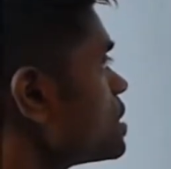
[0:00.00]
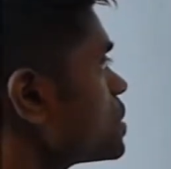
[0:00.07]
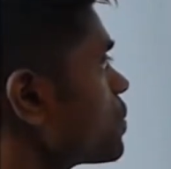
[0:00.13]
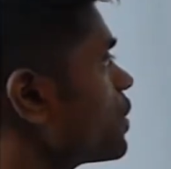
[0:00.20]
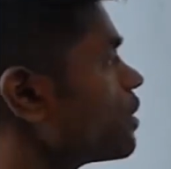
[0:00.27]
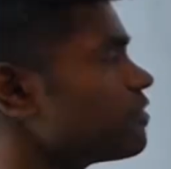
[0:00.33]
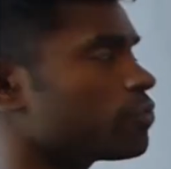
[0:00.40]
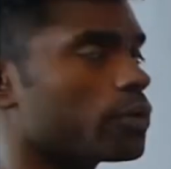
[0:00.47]
So
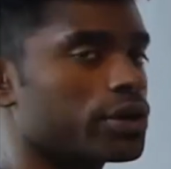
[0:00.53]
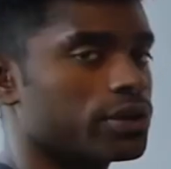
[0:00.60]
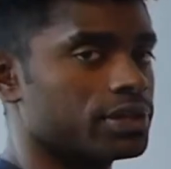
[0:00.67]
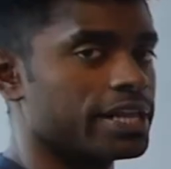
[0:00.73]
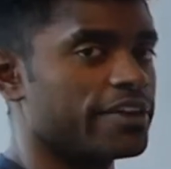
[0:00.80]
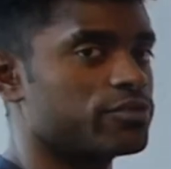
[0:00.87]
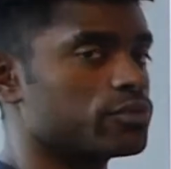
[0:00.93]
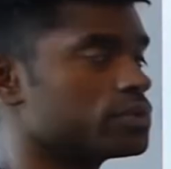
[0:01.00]
therefore, you're
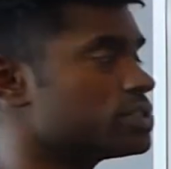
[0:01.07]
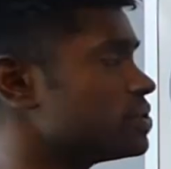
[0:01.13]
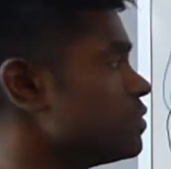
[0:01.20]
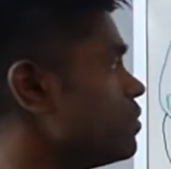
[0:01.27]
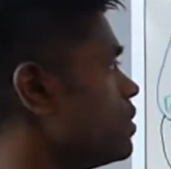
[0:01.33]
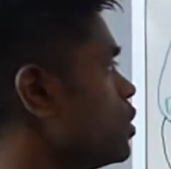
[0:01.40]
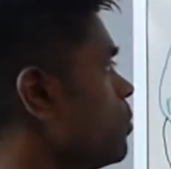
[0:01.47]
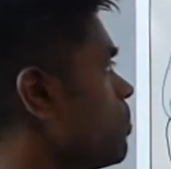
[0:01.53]
left with
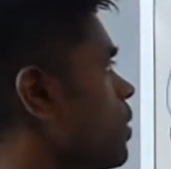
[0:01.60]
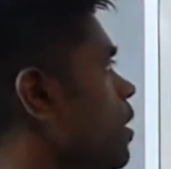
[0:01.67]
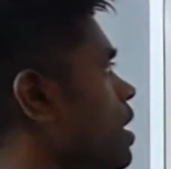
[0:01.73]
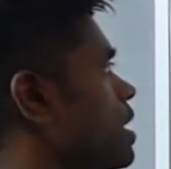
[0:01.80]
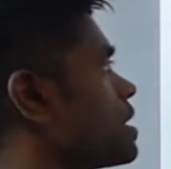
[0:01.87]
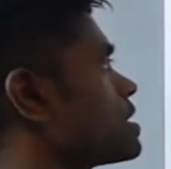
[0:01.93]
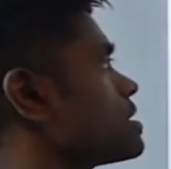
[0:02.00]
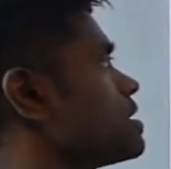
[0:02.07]
two new
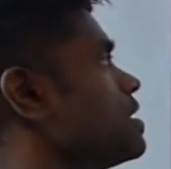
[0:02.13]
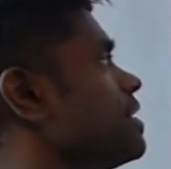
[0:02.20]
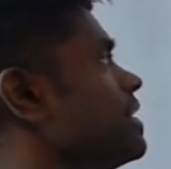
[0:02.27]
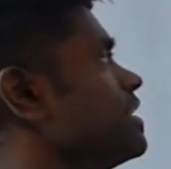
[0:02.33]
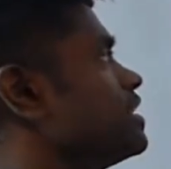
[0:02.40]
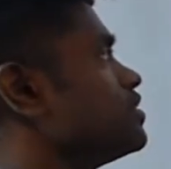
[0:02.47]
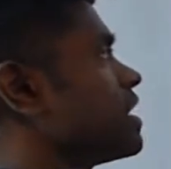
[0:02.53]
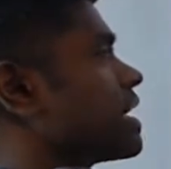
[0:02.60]
products
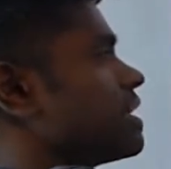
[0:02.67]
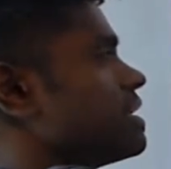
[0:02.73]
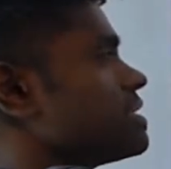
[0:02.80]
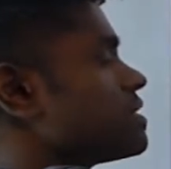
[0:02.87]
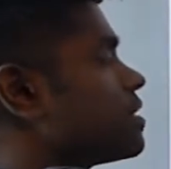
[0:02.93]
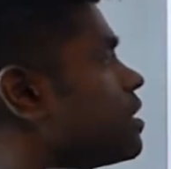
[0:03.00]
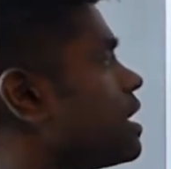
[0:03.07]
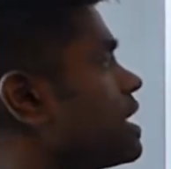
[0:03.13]

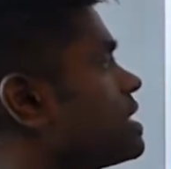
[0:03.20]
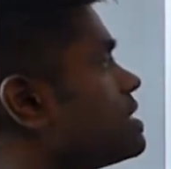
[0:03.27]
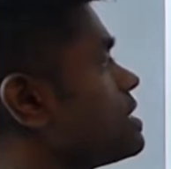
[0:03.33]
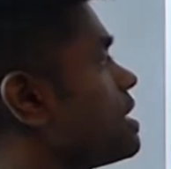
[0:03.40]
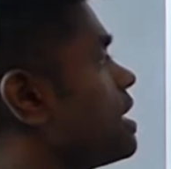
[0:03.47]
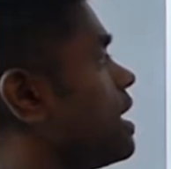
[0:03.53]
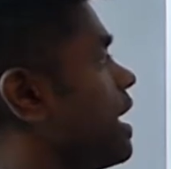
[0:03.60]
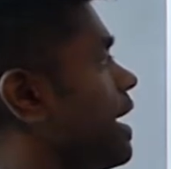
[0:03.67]

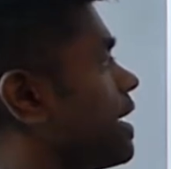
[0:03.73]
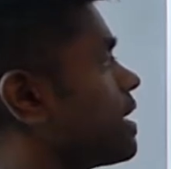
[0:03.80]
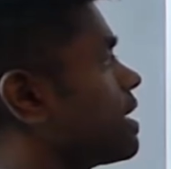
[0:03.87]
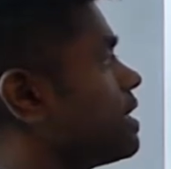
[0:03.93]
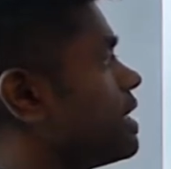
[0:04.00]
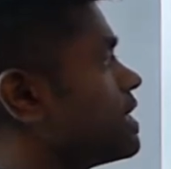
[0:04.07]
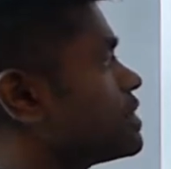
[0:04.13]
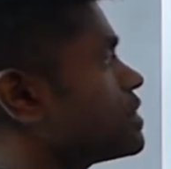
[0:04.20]
triglycerides, and
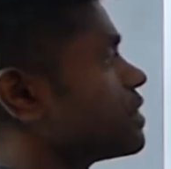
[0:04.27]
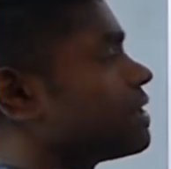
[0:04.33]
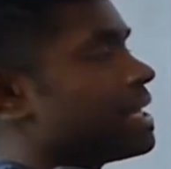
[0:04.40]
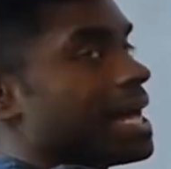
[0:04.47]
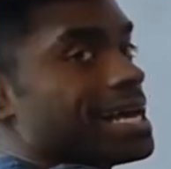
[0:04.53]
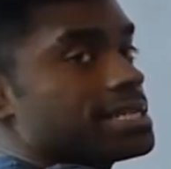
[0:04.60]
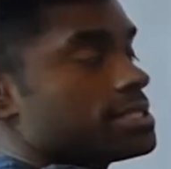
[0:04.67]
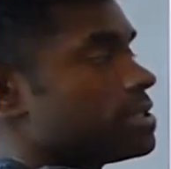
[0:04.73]

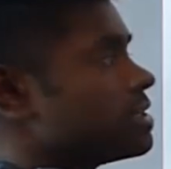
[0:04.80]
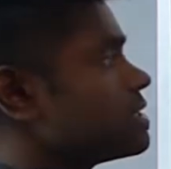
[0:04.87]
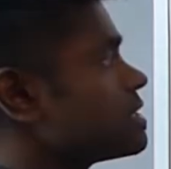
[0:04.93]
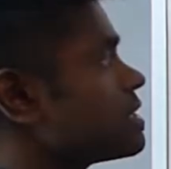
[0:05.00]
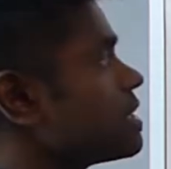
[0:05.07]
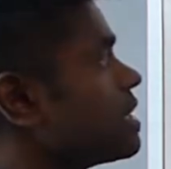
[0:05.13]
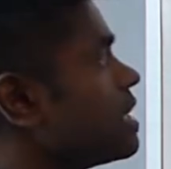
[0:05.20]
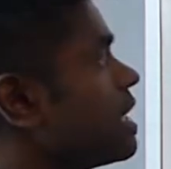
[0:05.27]
cholesterol
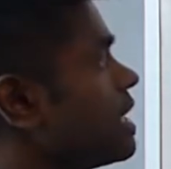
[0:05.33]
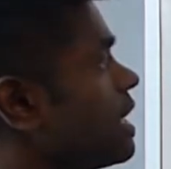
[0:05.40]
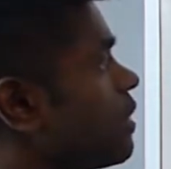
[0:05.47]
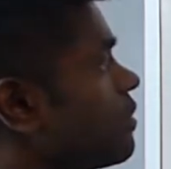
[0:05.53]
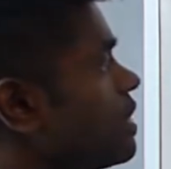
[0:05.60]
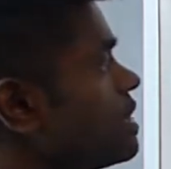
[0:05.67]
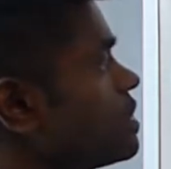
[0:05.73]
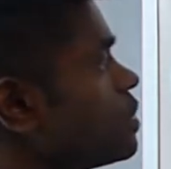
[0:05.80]
esters.
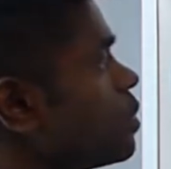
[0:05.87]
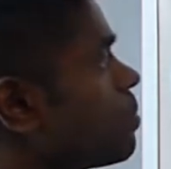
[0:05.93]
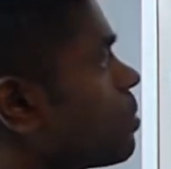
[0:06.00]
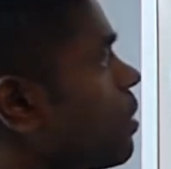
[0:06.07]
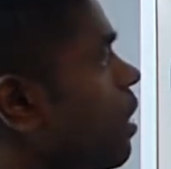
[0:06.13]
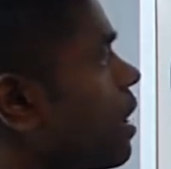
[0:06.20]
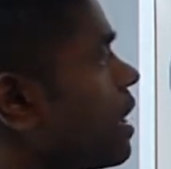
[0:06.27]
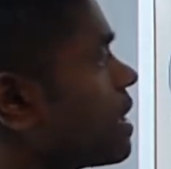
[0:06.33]
Now these two
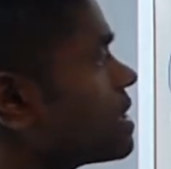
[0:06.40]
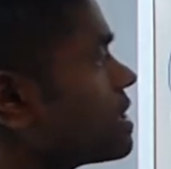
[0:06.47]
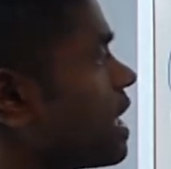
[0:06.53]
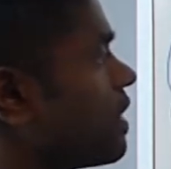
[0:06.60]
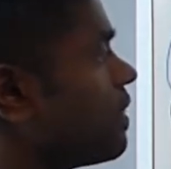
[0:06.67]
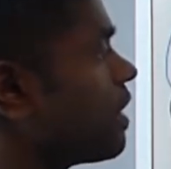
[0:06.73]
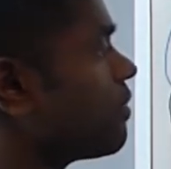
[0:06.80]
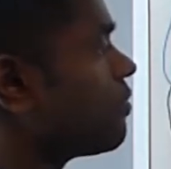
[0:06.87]
products
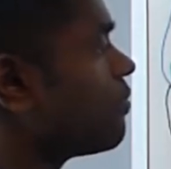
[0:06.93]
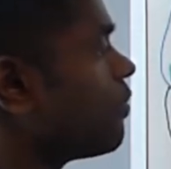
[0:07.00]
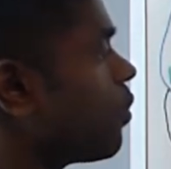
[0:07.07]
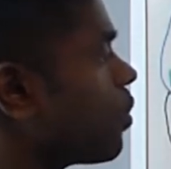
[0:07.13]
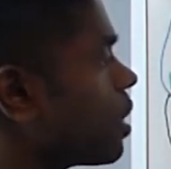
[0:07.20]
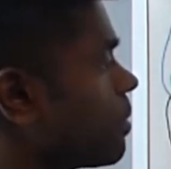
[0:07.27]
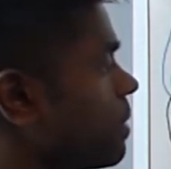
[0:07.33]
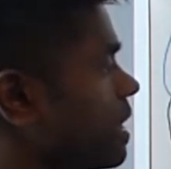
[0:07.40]
can then
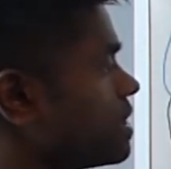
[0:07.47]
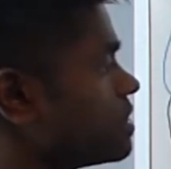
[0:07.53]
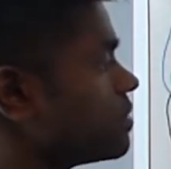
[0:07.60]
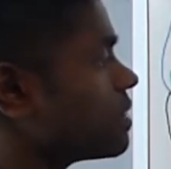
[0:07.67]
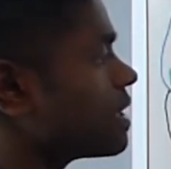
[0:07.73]
form into